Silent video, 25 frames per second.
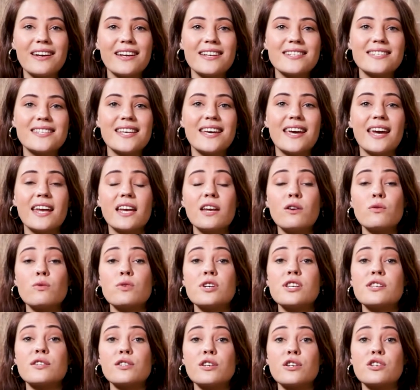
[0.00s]
Is there any
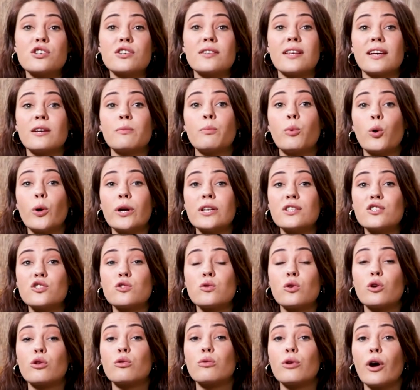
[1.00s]
research that points
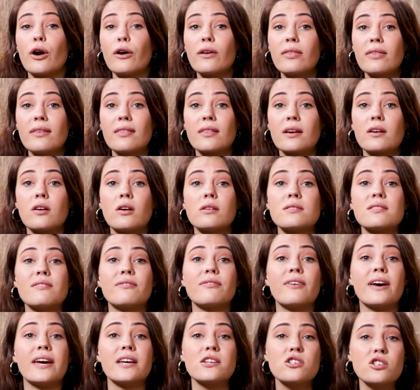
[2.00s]
to a growth in the
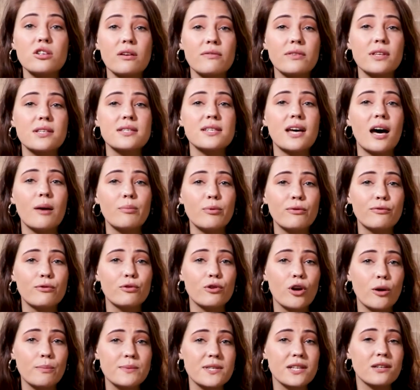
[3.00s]
cultivation of the type of
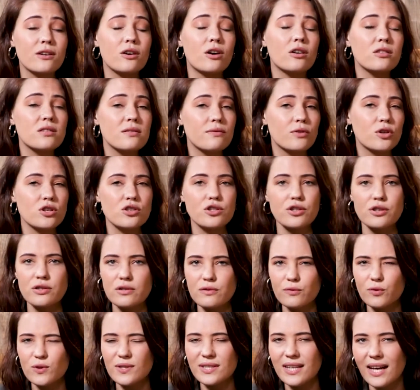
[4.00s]
crops and cultivars
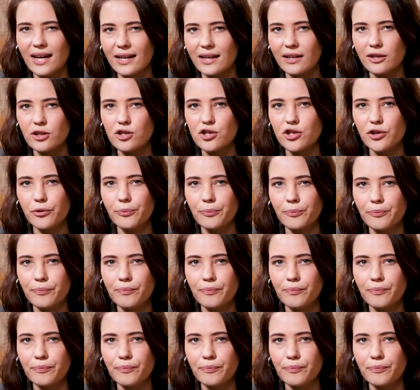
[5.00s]
used for silage?